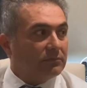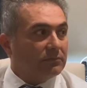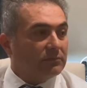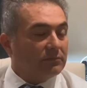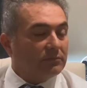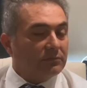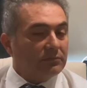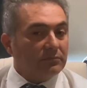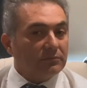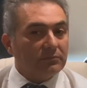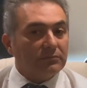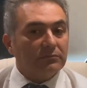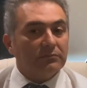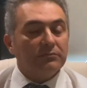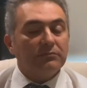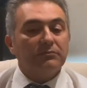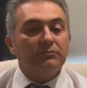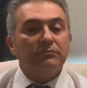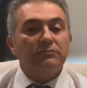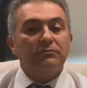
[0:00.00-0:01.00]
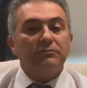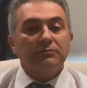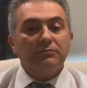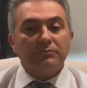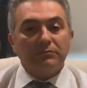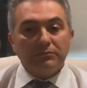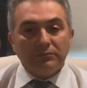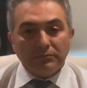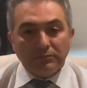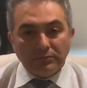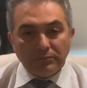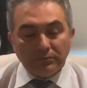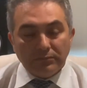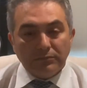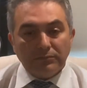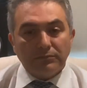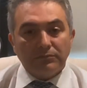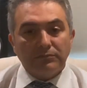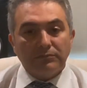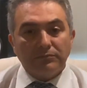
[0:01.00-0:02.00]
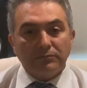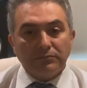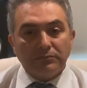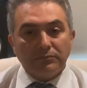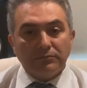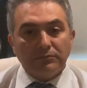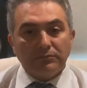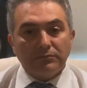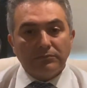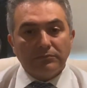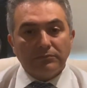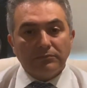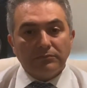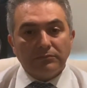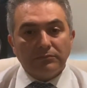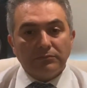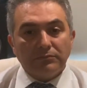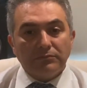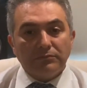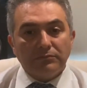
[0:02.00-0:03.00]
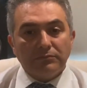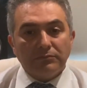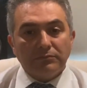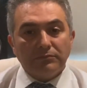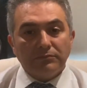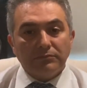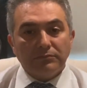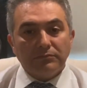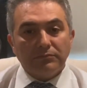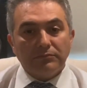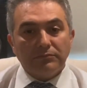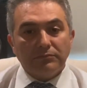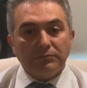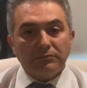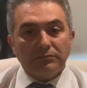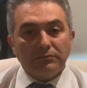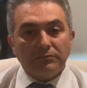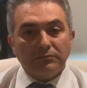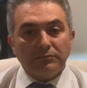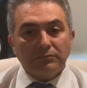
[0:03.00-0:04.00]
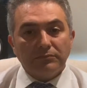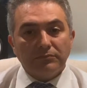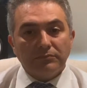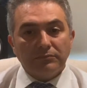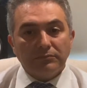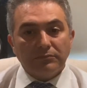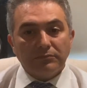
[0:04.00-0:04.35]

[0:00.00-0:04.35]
The person shown says nothing.